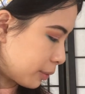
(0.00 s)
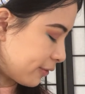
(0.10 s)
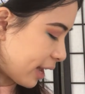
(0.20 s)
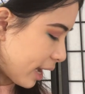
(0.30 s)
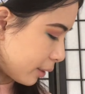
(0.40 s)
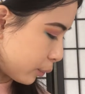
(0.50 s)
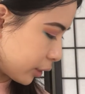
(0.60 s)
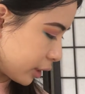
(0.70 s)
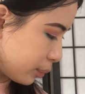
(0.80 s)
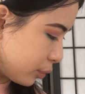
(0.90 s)
of that, we're
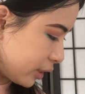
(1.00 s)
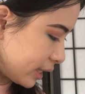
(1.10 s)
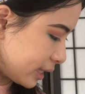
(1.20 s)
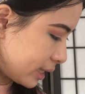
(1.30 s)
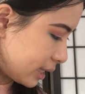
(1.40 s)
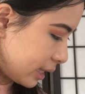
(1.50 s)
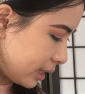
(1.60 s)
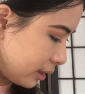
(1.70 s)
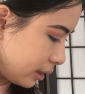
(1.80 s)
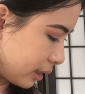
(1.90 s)
gonna put
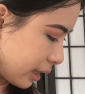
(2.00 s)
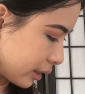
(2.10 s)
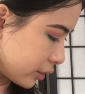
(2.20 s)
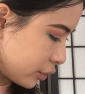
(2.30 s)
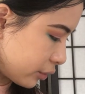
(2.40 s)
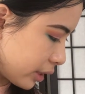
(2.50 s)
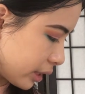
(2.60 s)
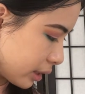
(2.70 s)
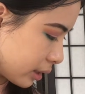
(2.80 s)
Electric.